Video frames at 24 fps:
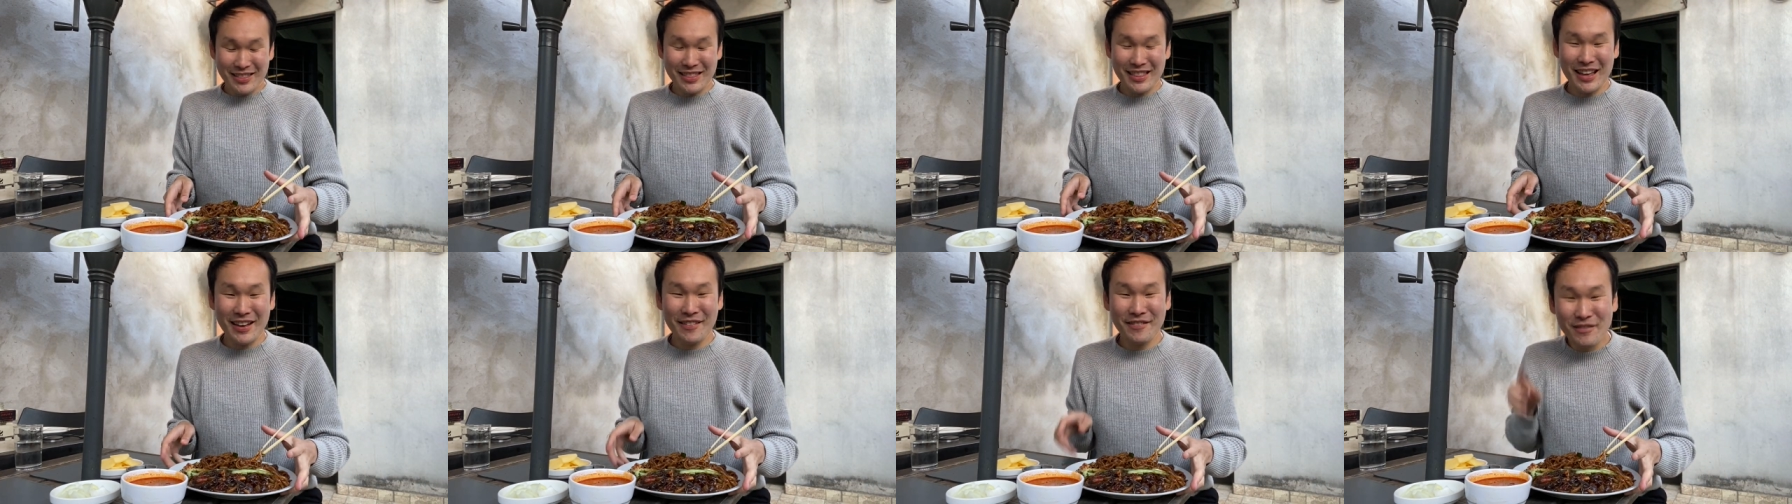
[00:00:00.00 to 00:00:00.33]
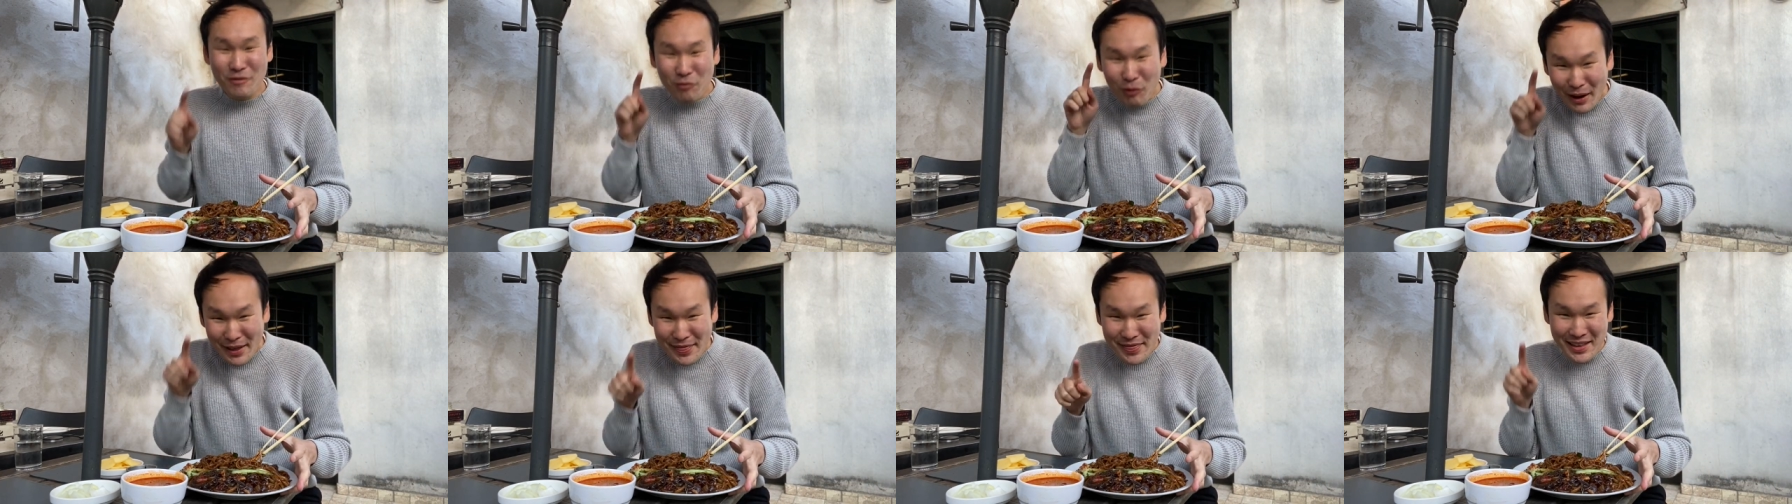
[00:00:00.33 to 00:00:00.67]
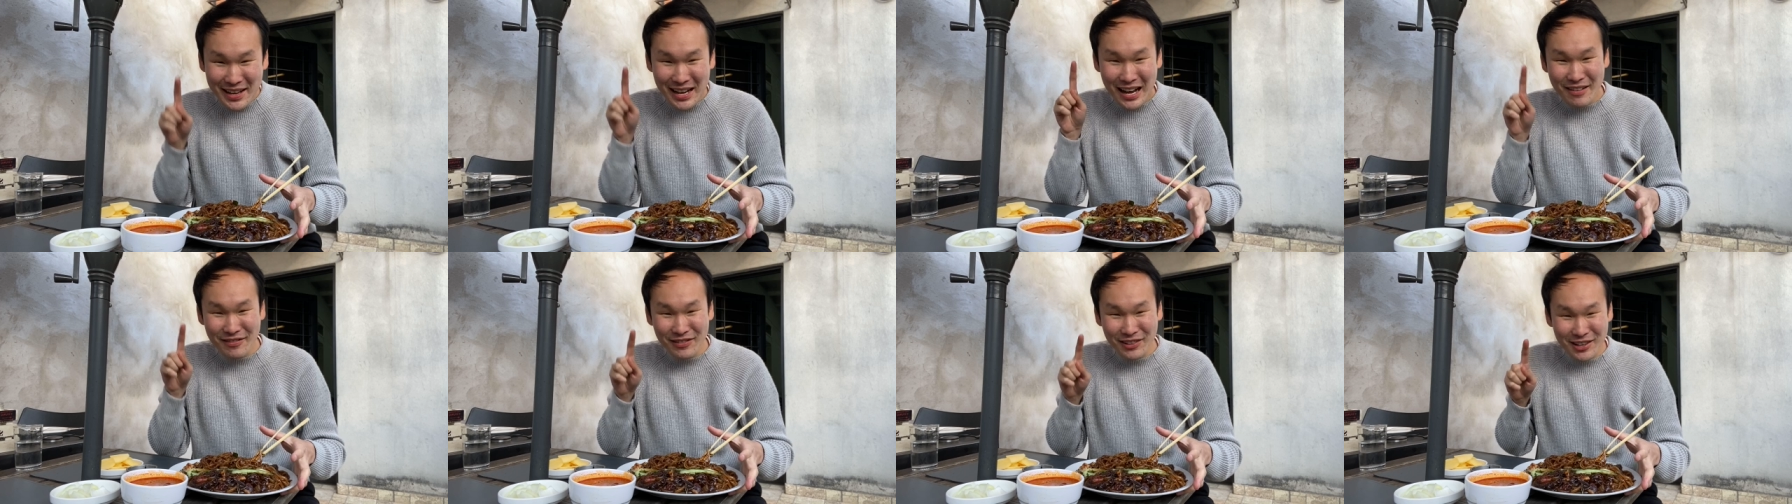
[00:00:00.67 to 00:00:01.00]
And one thing
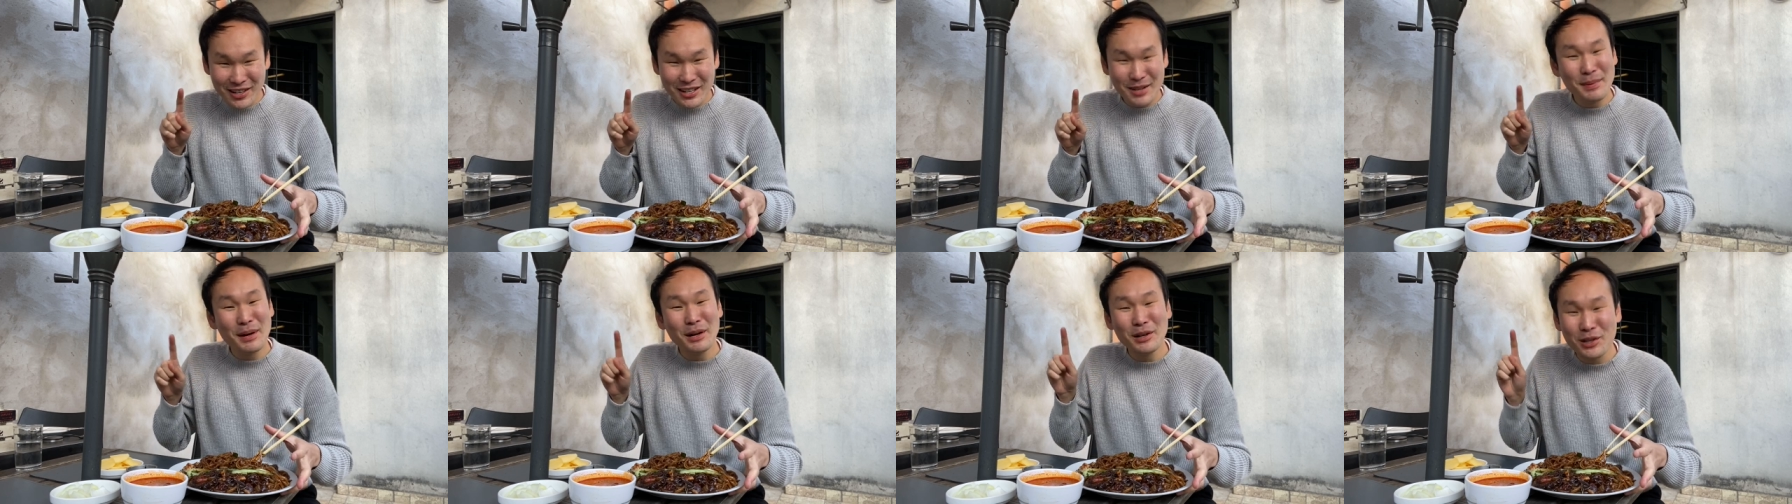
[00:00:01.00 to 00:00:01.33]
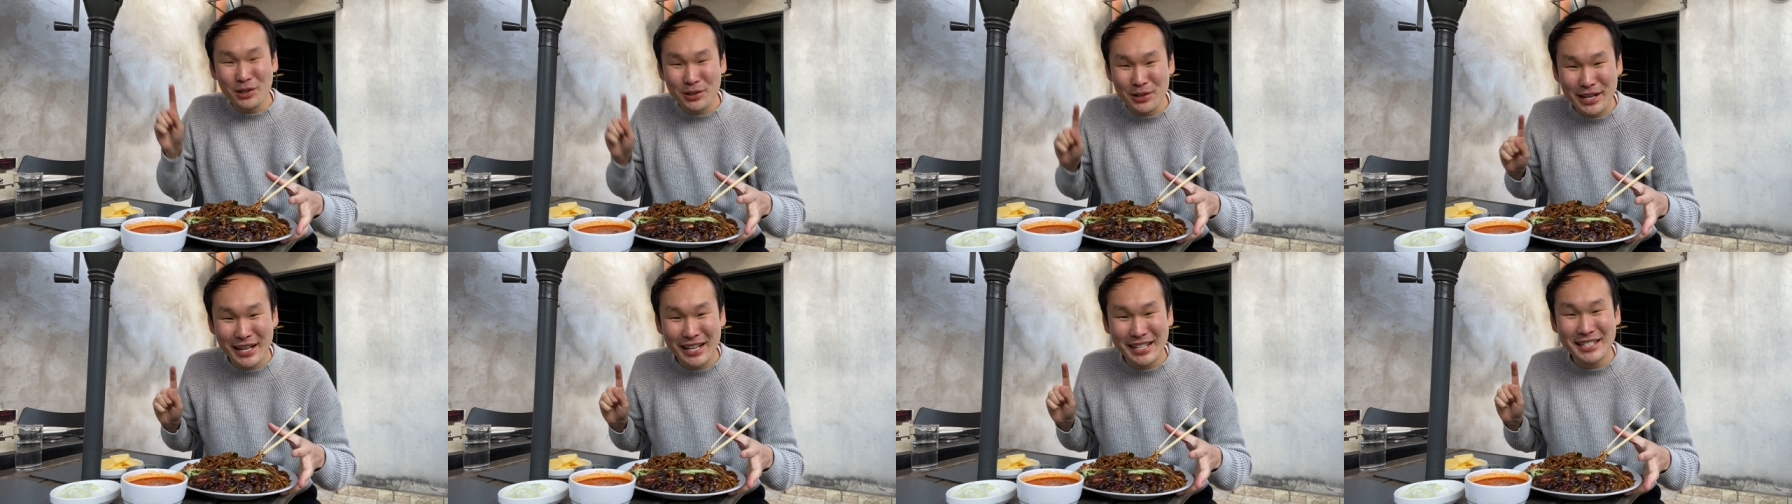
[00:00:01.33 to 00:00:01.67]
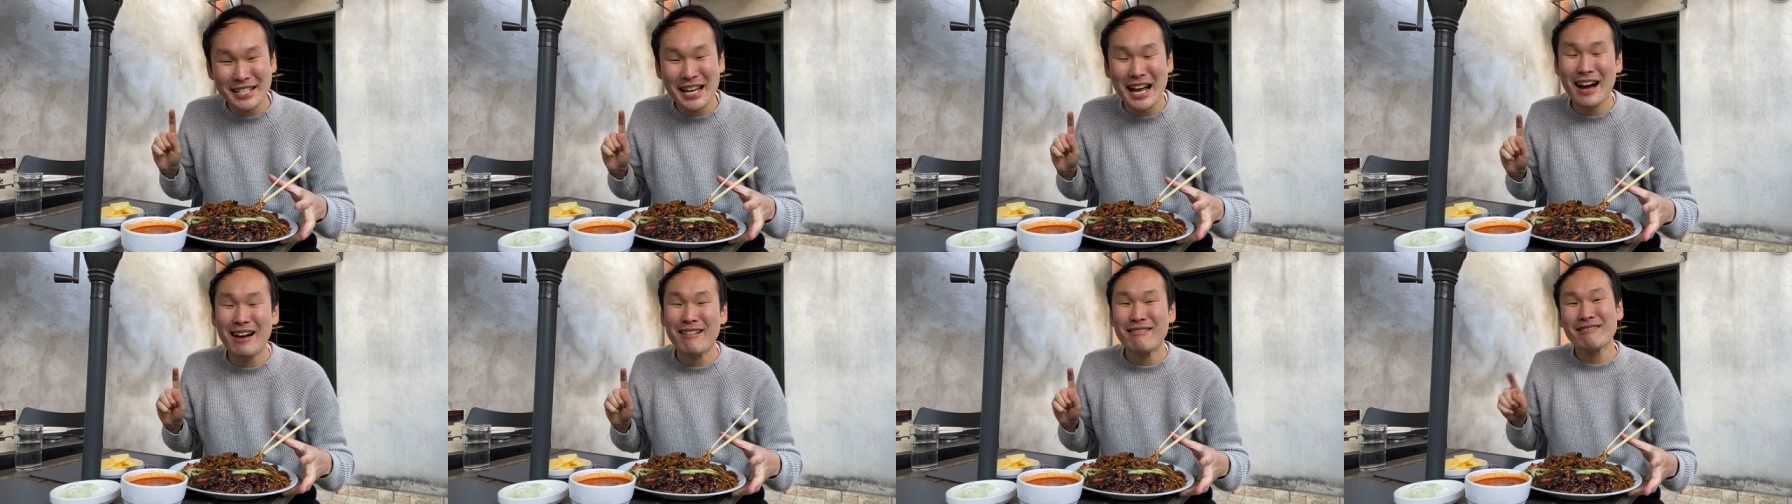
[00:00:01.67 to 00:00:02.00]
I've learned about
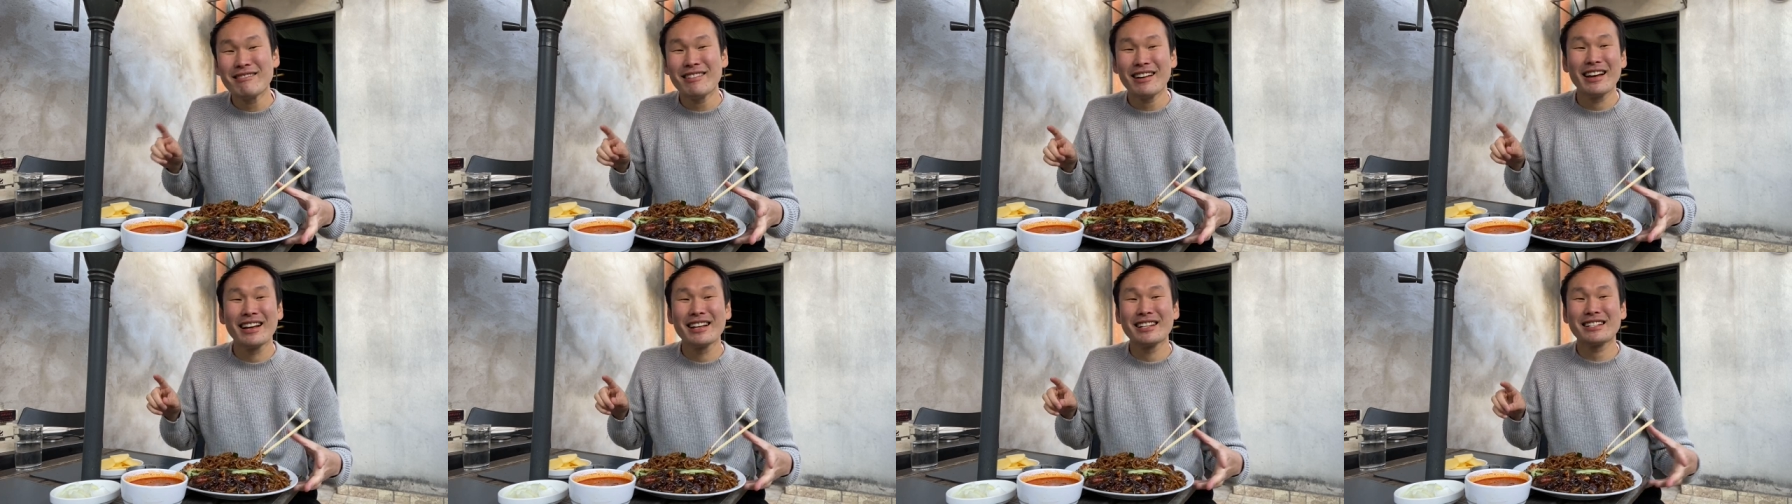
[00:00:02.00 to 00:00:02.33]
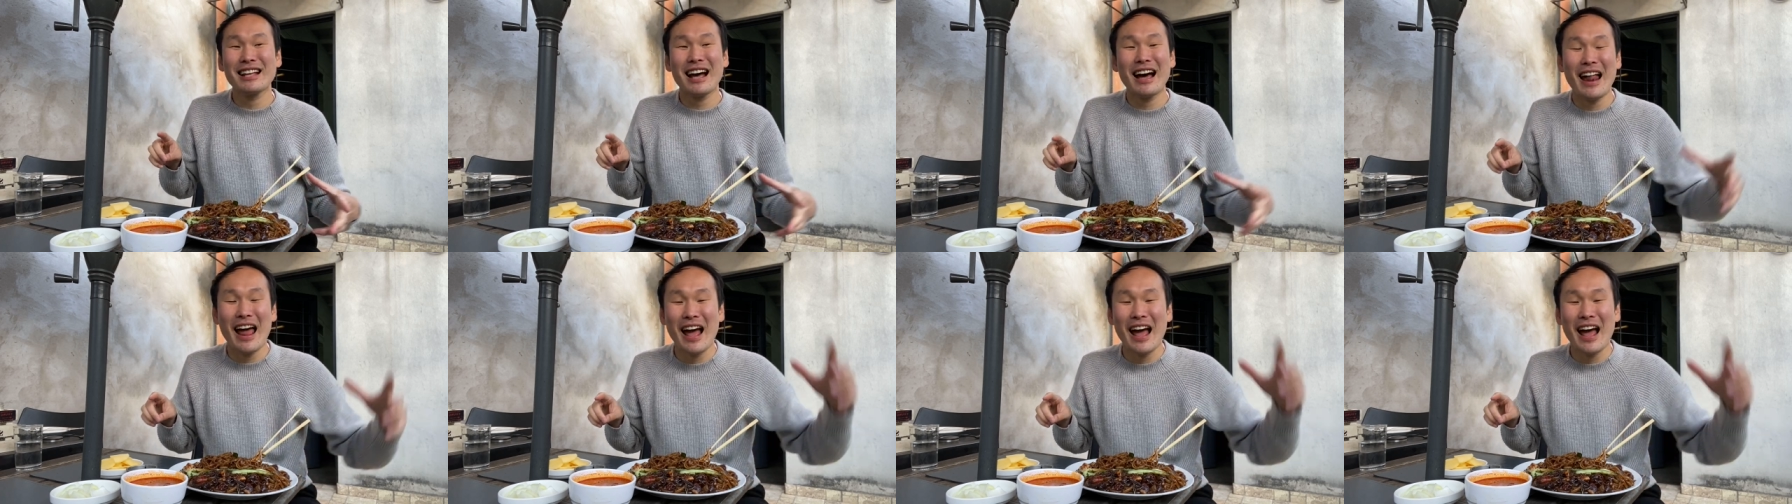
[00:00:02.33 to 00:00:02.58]
Koreatown is that